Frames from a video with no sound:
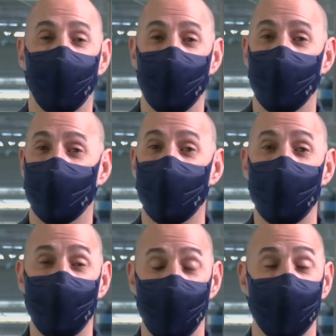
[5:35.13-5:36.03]
We want to
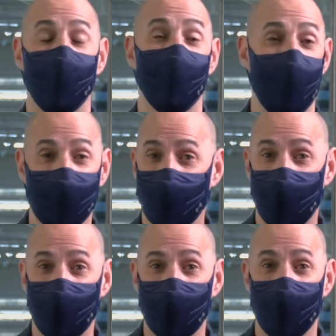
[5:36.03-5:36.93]
keep
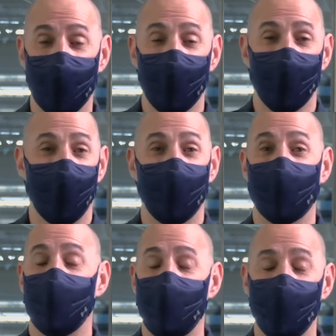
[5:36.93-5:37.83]
masking, we want
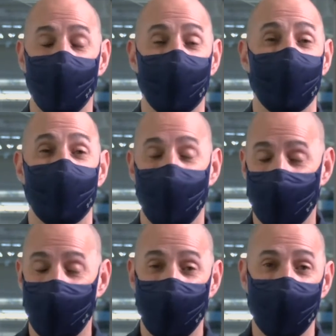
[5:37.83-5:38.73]
to keep
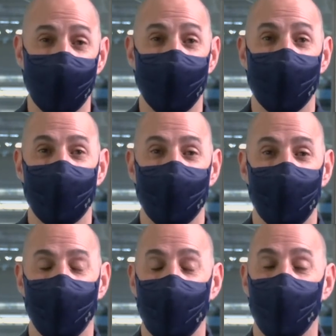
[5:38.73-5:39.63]
testing,
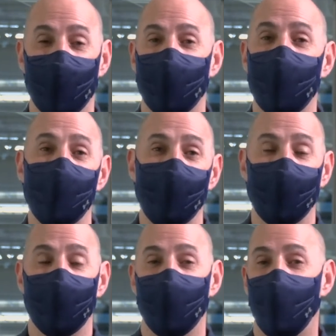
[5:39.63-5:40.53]
and we want to keep
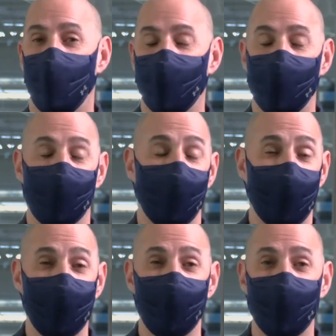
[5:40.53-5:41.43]
all of those
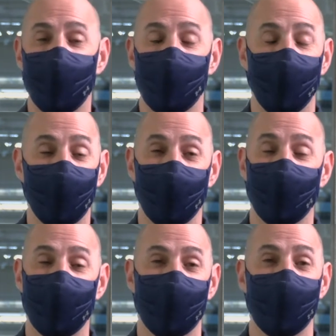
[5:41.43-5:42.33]
hygiene and social
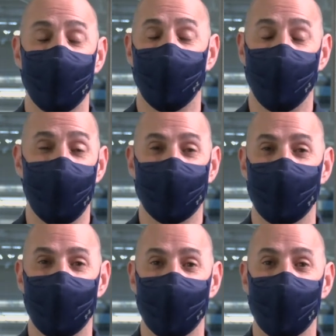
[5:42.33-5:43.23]
distancing
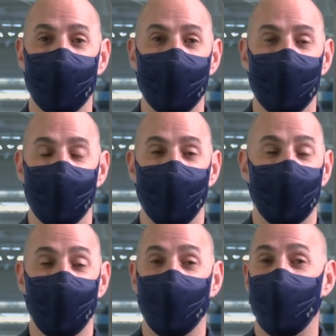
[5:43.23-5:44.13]
practices that
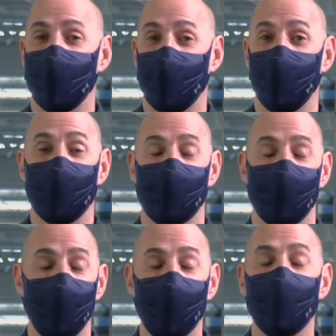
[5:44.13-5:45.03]
you guys have been
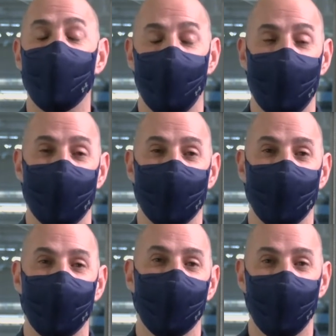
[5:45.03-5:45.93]
so good at
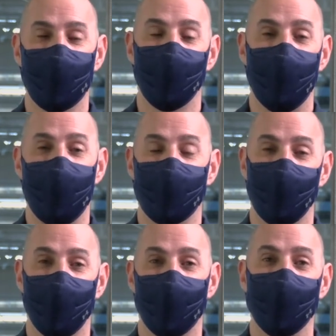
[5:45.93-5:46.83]
this past
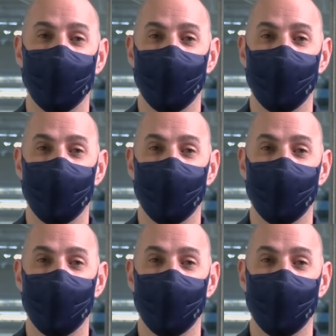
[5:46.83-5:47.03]
year.